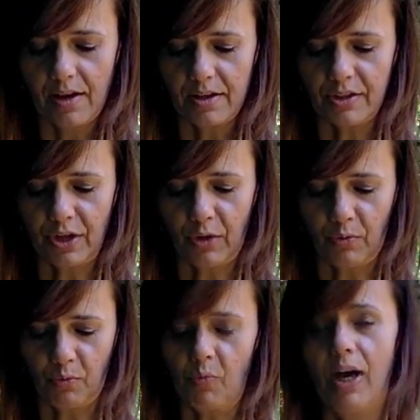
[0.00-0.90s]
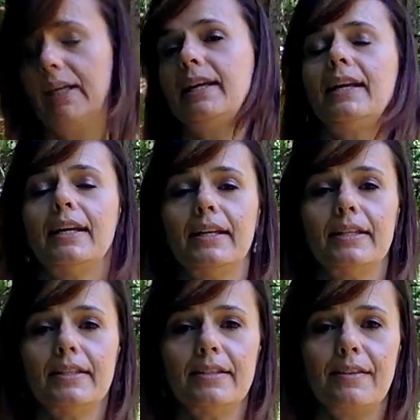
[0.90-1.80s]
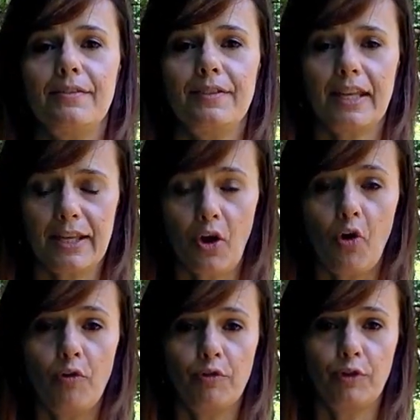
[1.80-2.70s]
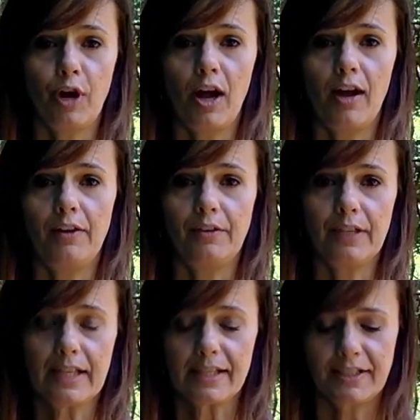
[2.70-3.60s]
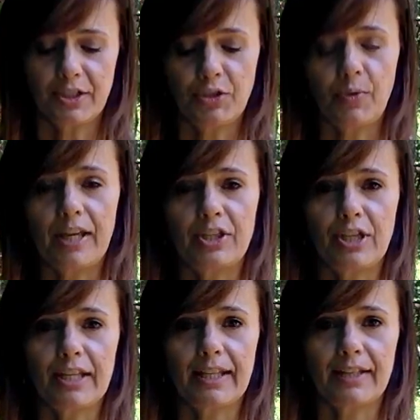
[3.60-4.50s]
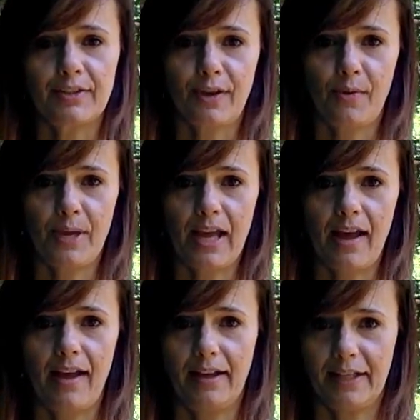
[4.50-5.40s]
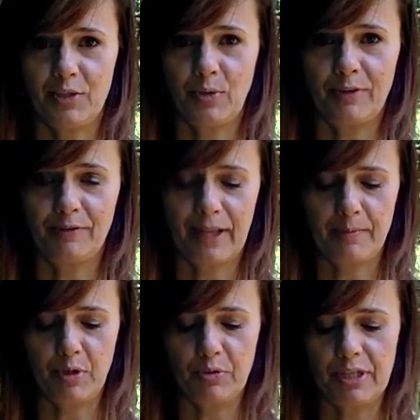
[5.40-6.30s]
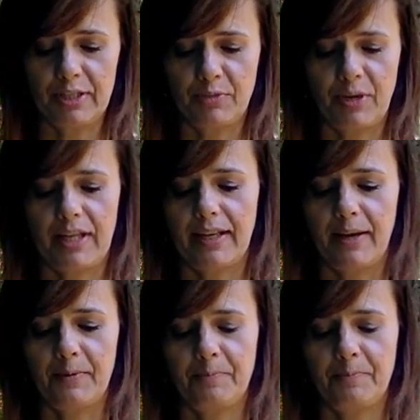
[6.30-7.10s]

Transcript: So, what is the overall situation that's going on in twin flame unions right now?